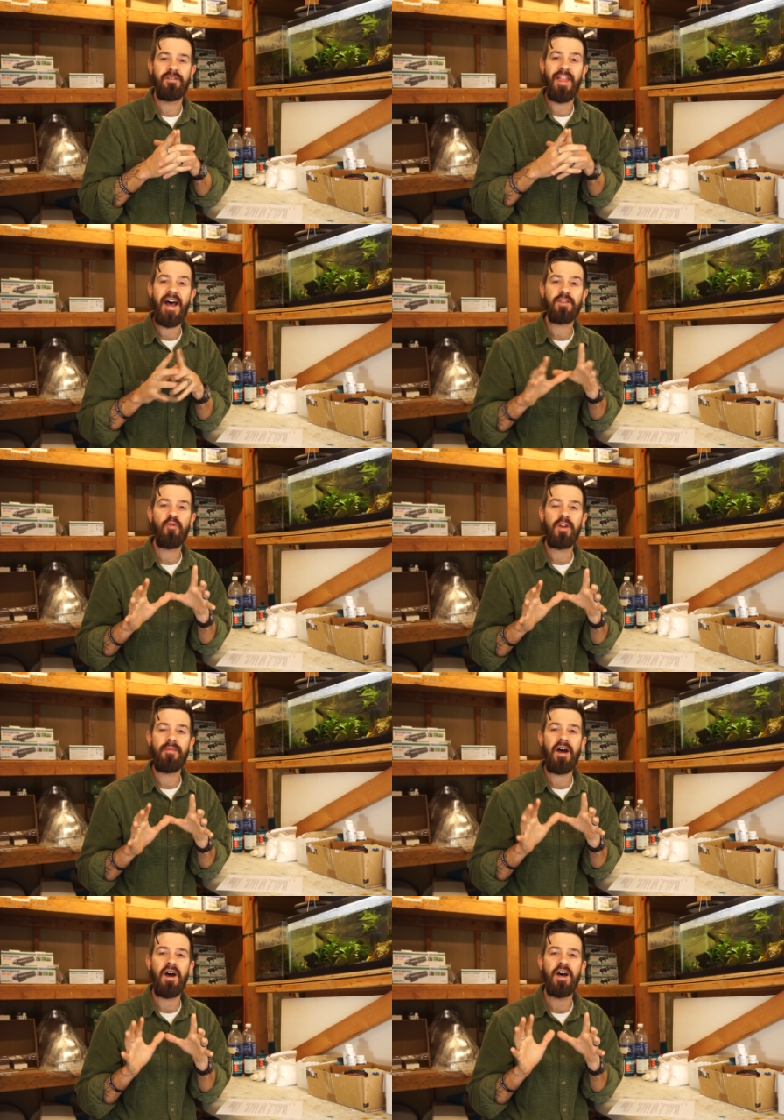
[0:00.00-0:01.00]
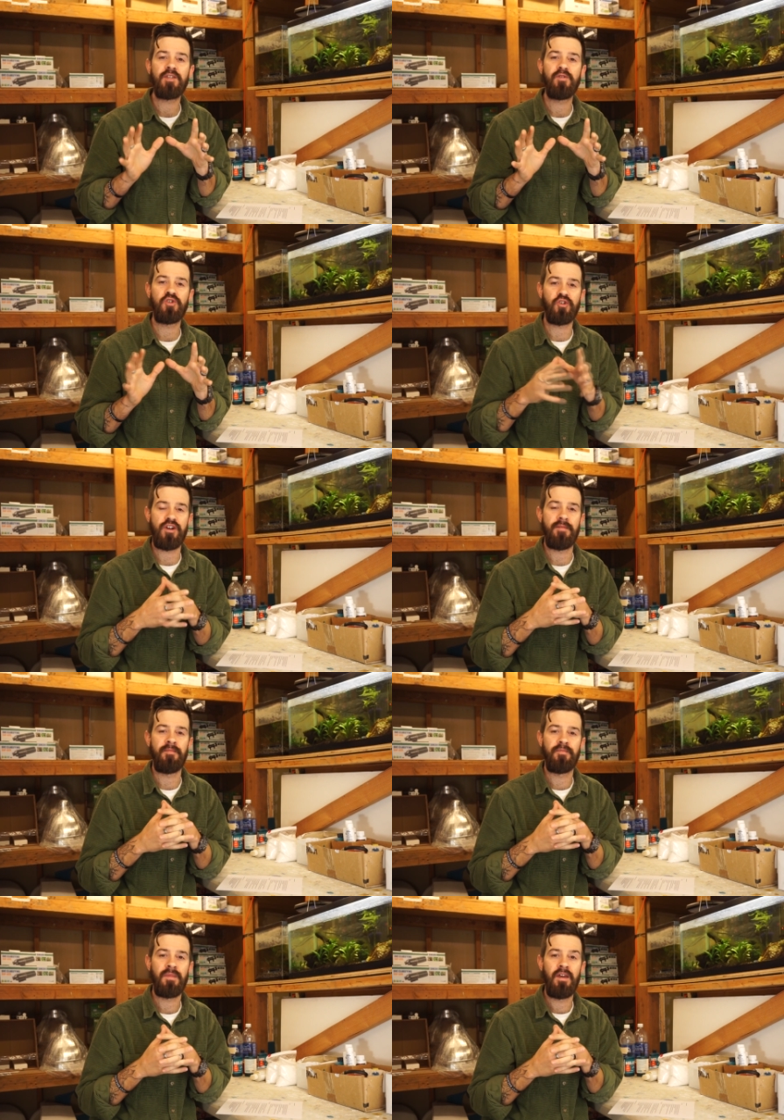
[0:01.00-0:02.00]
Last point about husbandry.
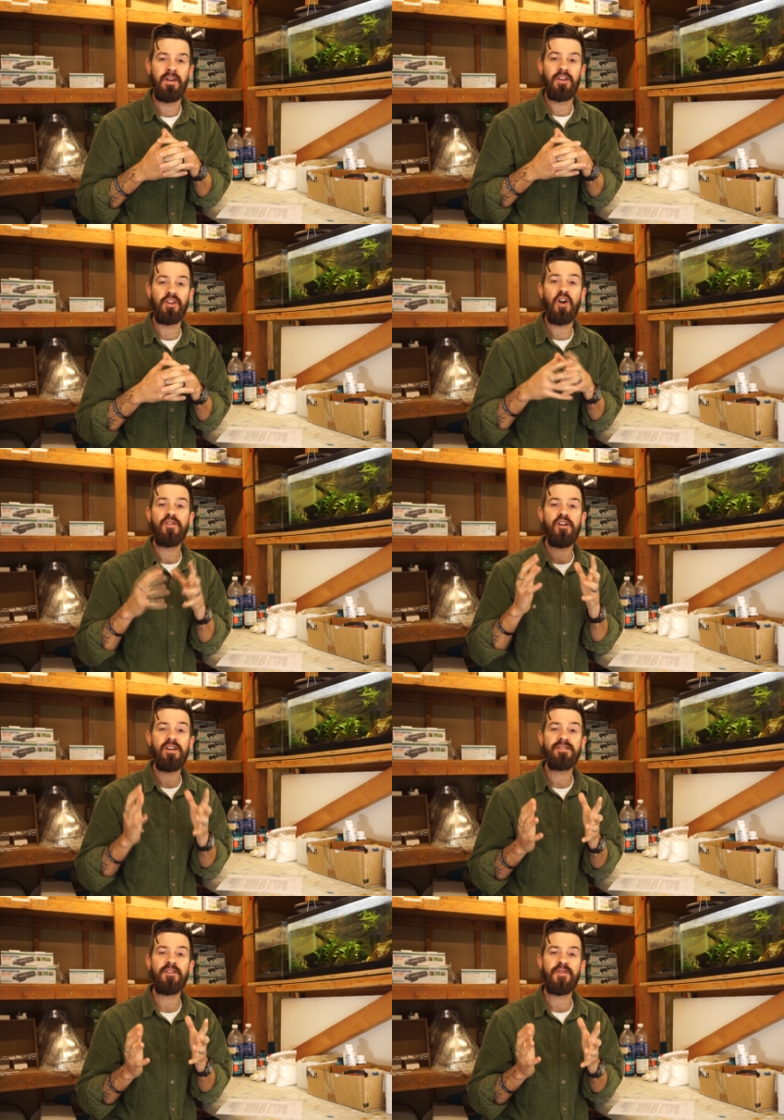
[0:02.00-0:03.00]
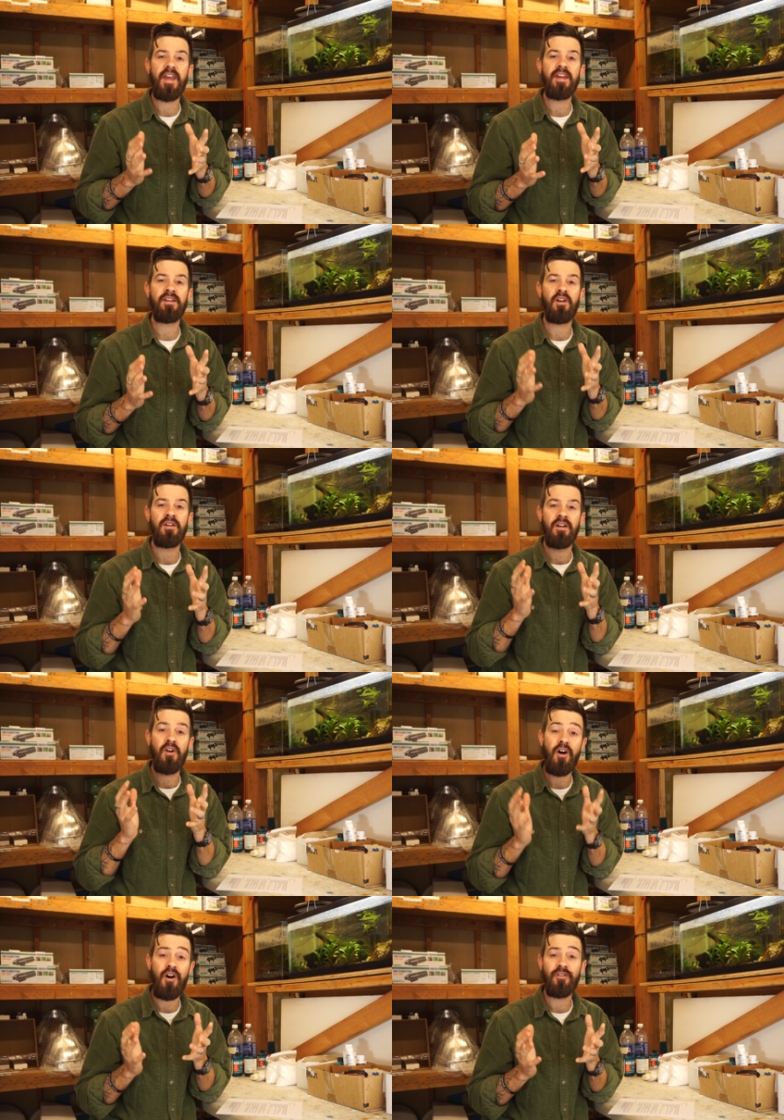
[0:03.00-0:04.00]
You know, there is a thing
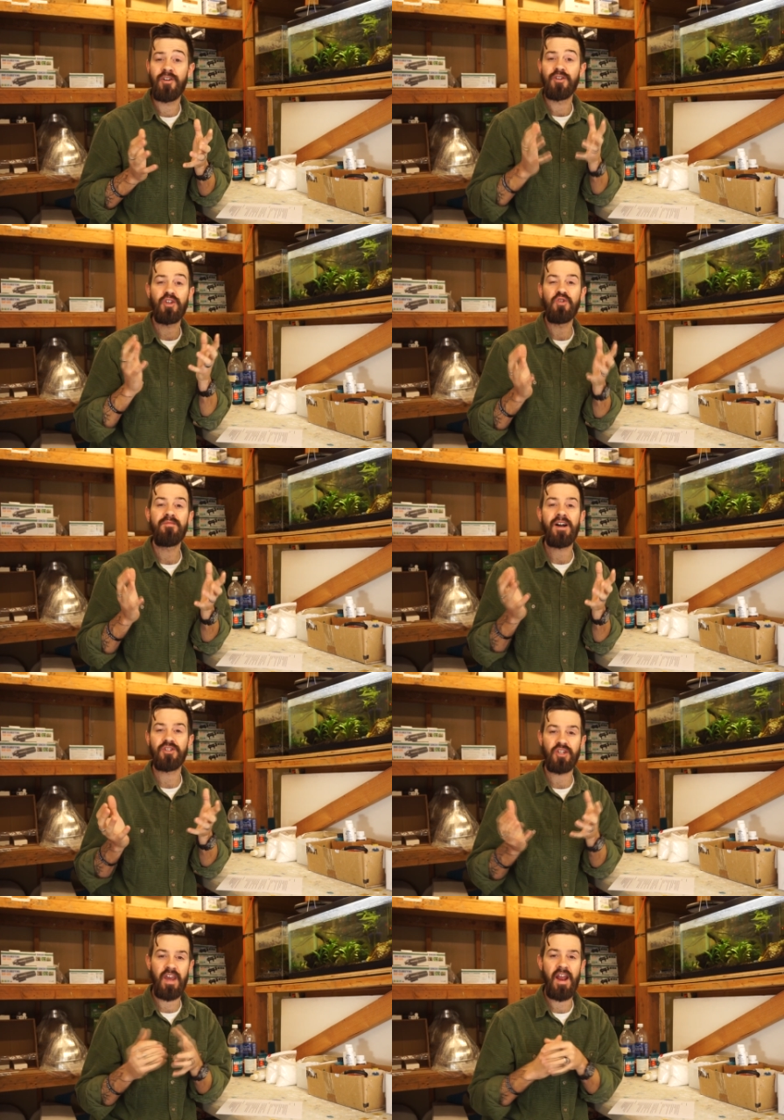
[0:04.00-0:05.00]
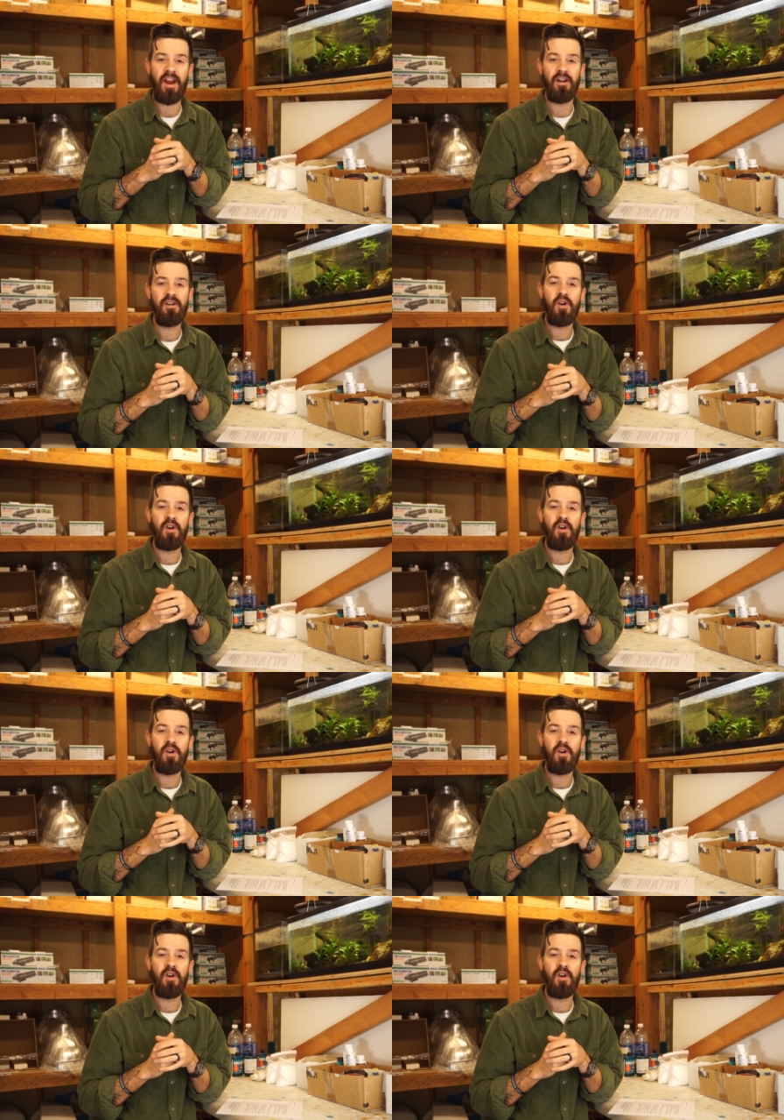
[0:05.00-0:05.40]
called too much care.